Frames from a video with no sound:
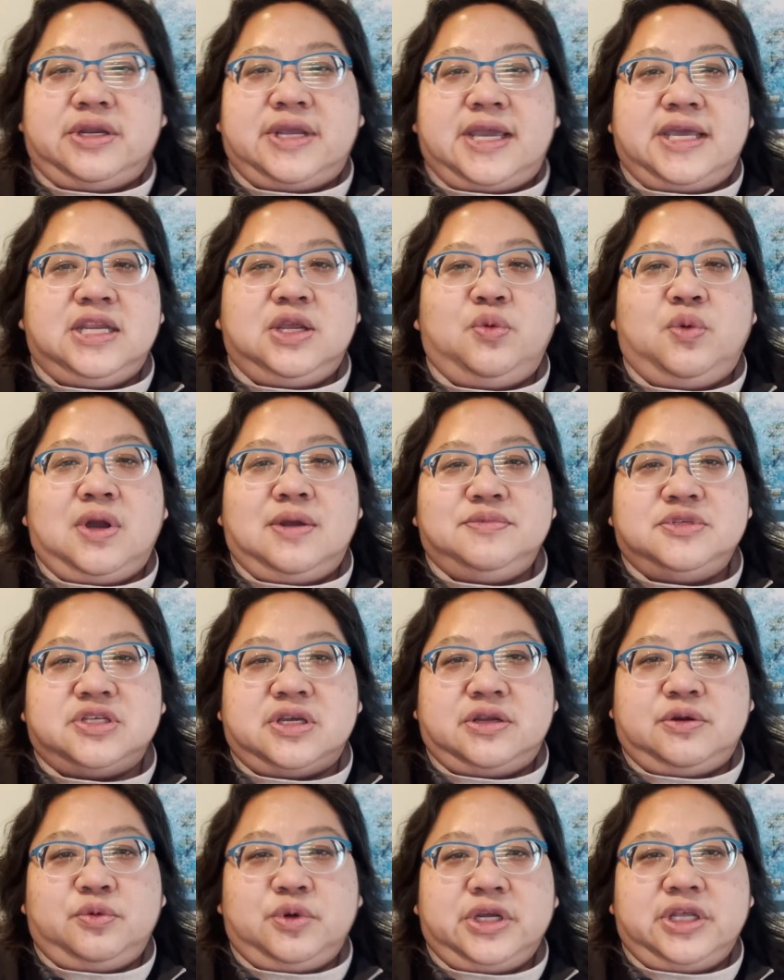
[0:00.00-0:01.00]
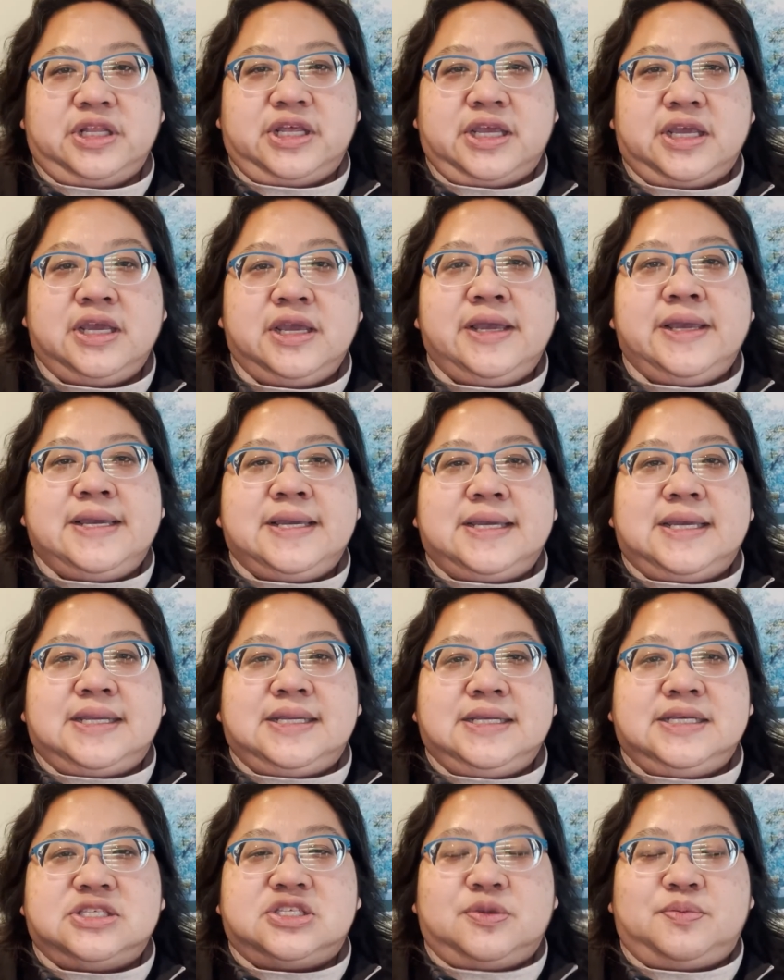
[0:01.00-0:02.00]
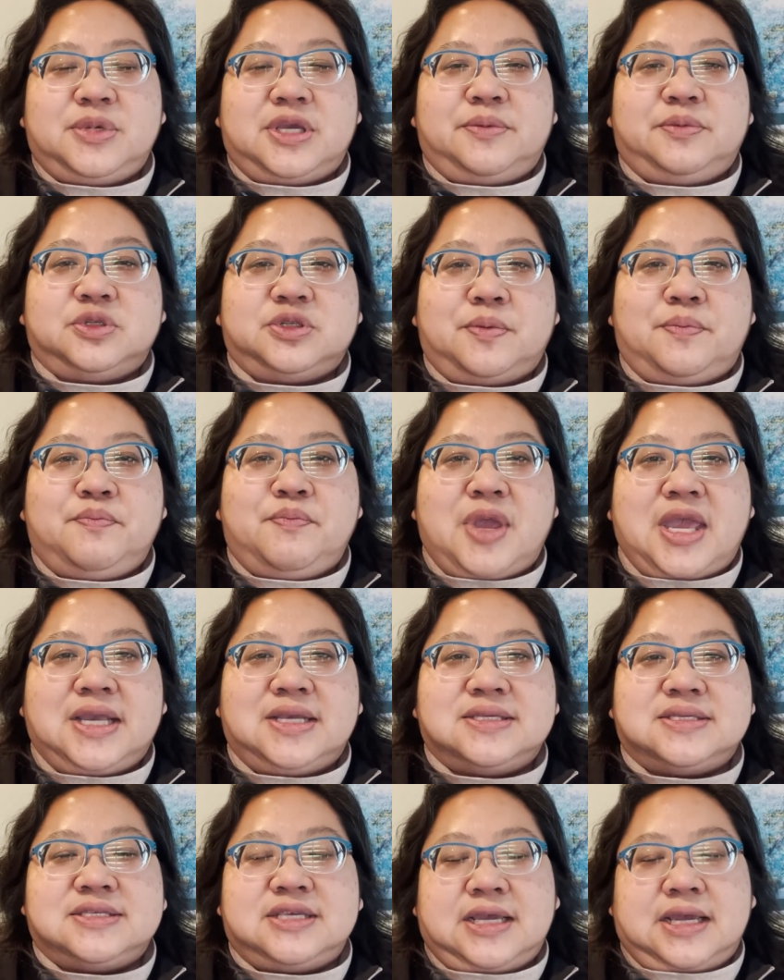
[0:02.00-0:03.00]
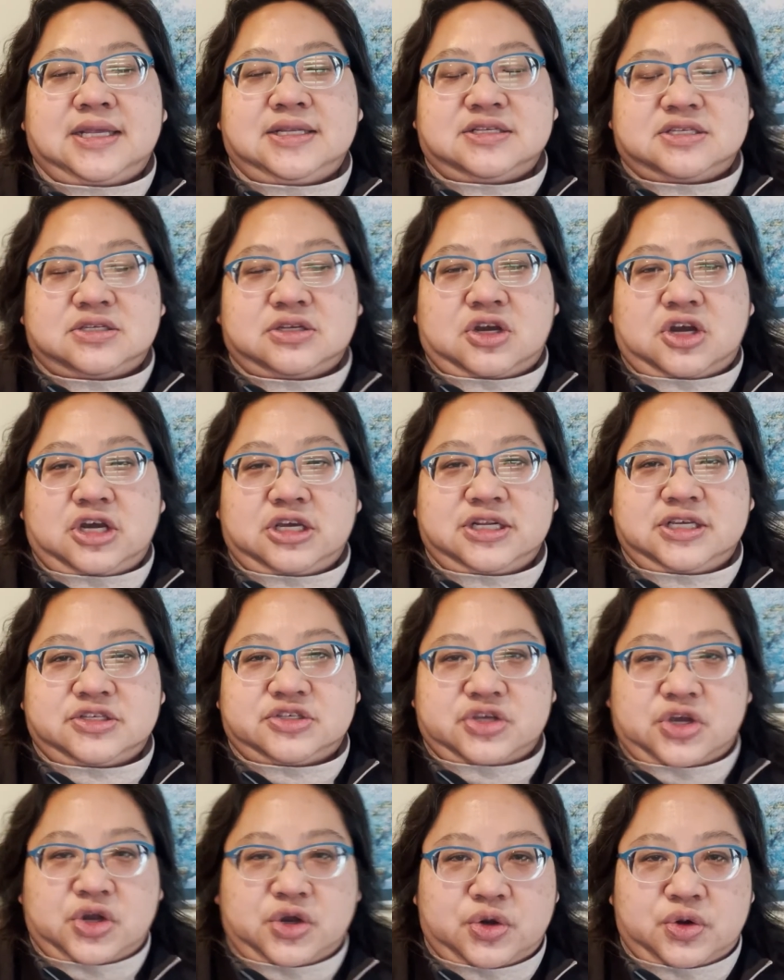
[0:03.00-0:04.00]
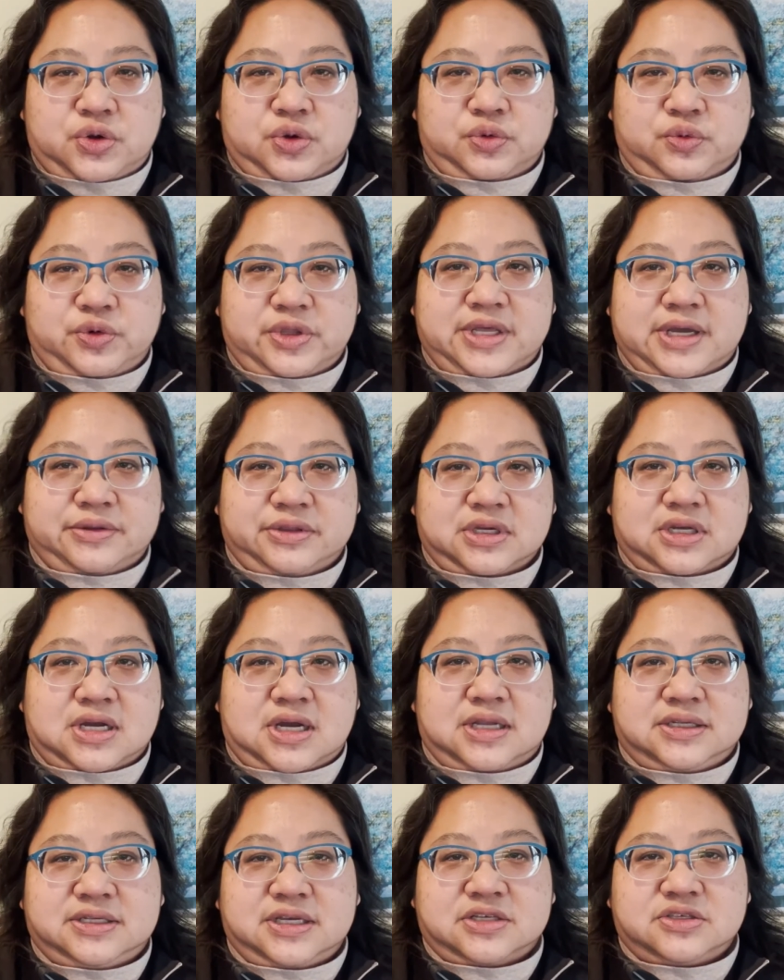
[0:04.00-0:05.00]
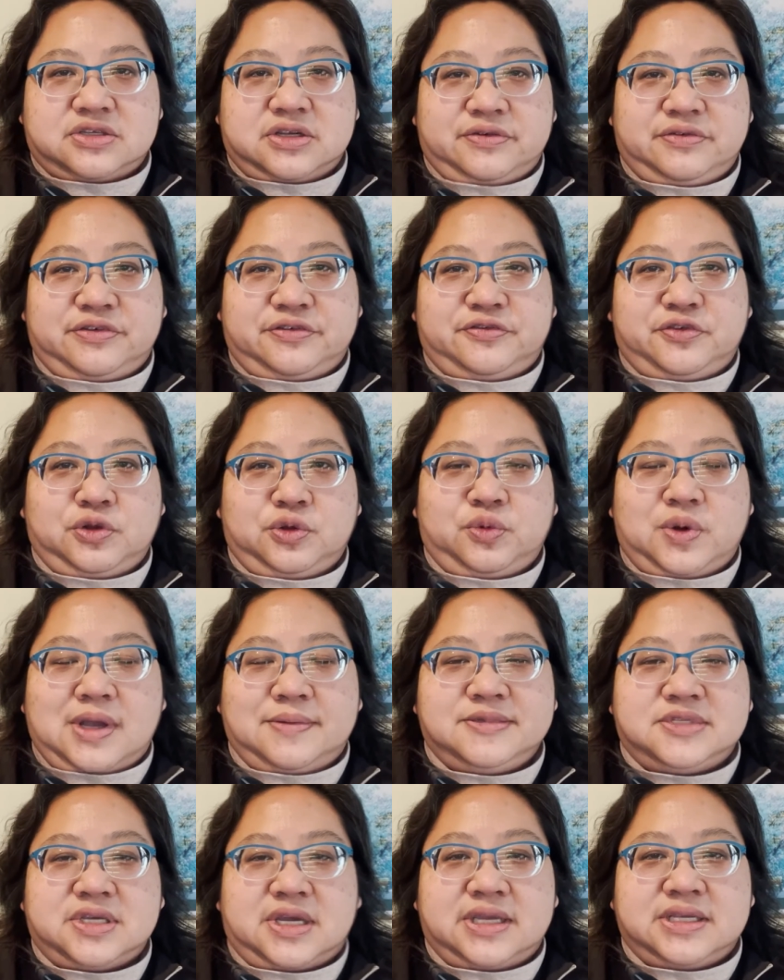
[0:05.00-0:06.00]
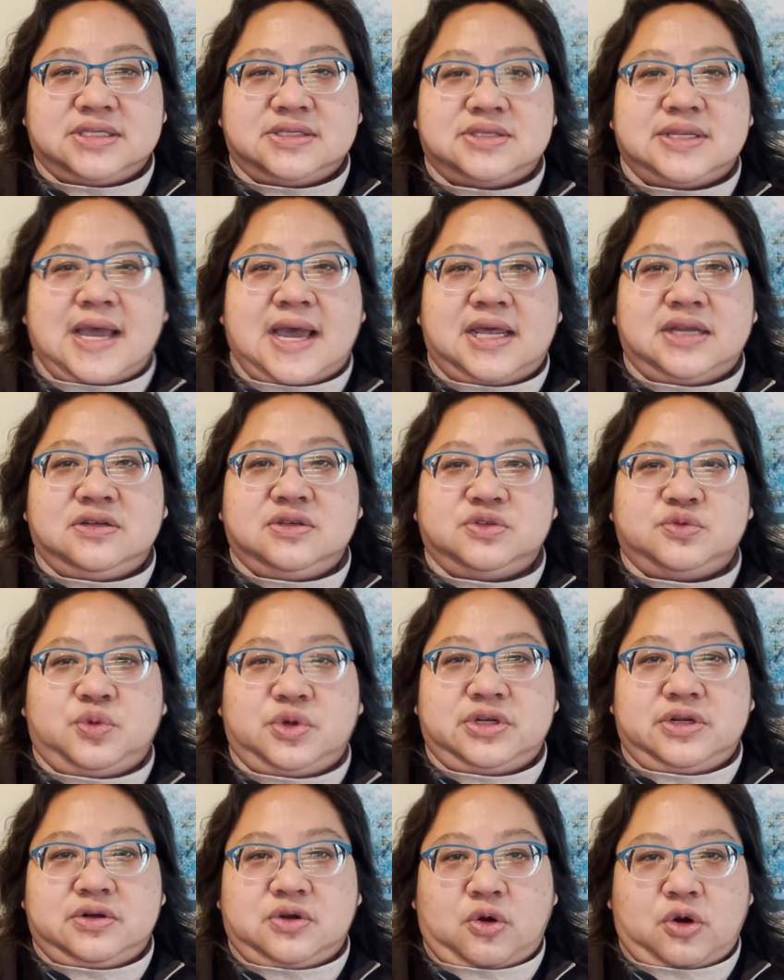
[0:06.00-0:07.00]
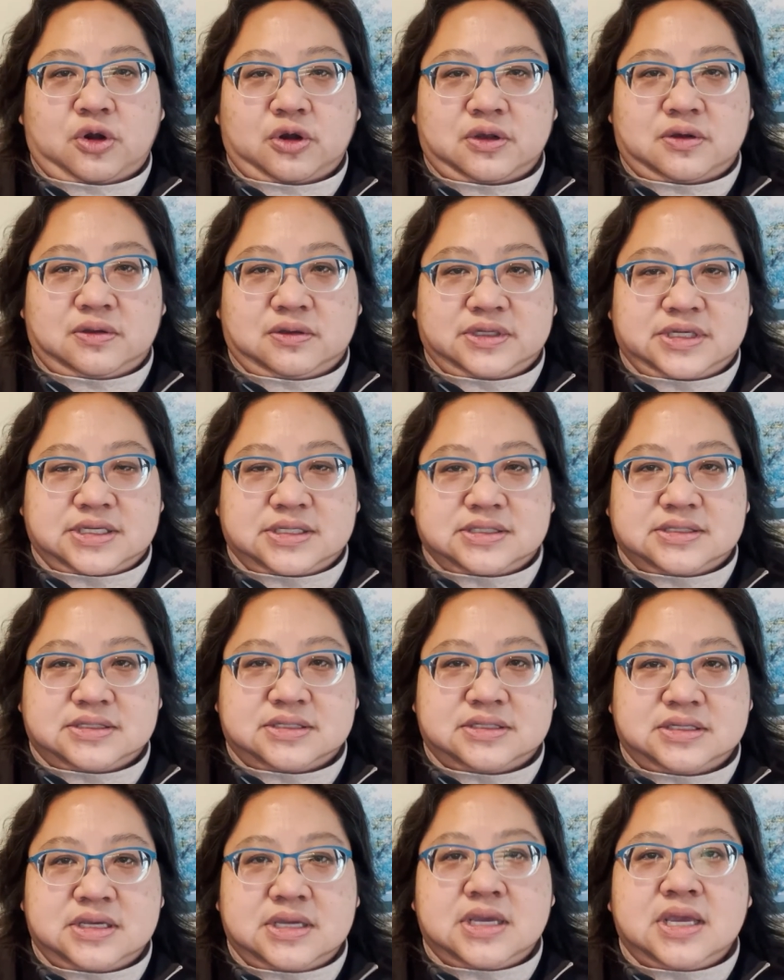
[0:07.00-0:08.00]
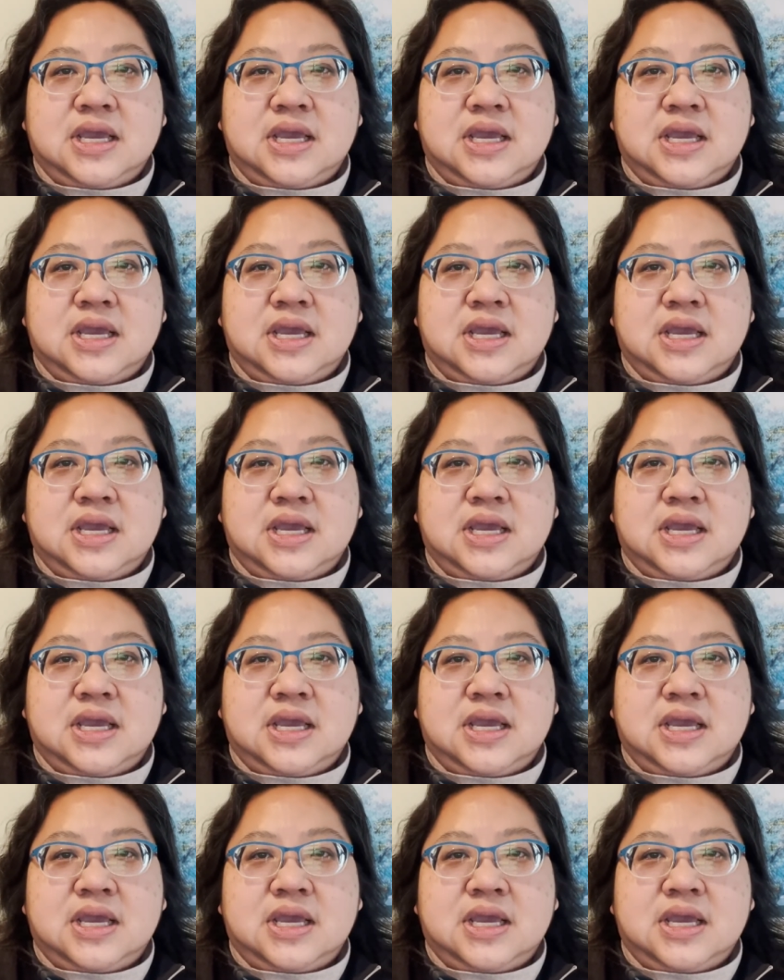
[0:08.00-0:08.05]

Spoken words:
any website, really. It needs to be able to make sense on its own without the context of the full website. That is what an article is.